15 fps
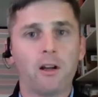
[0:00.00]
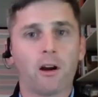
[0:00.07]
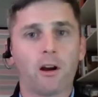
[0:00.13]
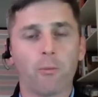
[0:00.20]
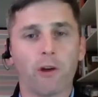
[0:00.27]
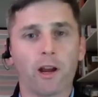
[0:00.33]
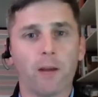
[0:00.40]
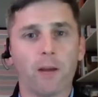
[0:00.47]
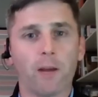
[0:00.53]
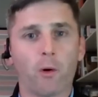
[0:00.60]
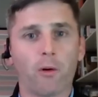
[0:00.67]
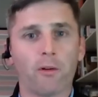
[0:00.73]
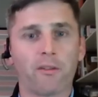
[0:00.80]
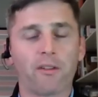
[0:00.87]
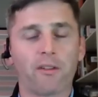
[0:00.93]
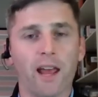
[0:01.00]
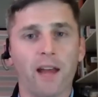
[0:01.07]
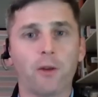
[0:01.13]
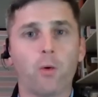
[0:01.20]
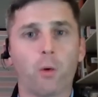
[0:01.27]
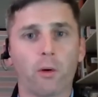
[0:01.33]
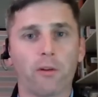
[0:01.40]
our brick and mortars
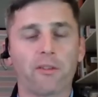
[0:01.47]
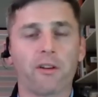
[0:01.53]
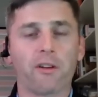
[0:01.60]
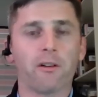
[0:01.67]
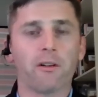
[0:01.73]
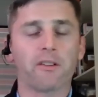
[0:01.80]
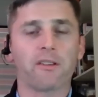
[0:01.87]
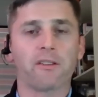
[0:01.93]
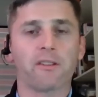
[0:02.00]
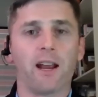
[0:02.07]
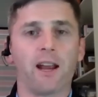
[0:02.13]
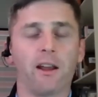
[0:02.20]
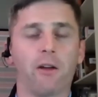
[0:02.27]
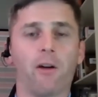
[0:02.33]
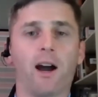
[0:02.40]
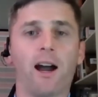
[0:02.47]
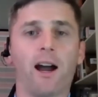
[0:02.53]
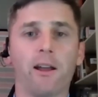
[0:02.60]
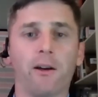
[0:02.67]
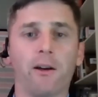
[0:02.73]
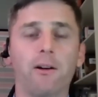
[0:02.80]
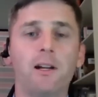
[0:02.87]
headquarters here in cincinnati
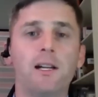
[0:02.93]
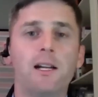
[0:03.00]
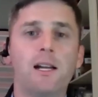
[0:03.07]
ohio